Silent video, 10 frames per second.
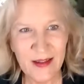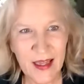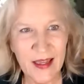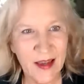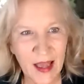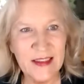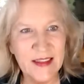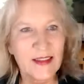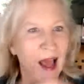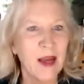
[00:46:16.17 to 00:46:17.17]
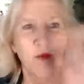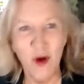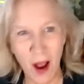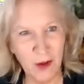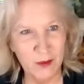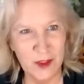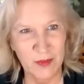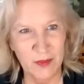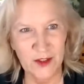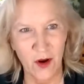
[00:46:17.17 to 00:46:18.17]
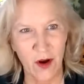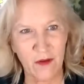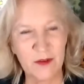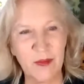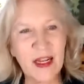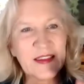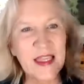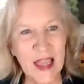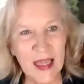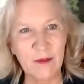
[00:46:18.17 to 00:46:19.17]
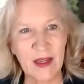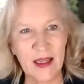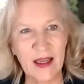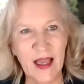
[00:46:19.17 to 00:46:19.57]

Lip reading: And not a problem to be solved, but as the enemy.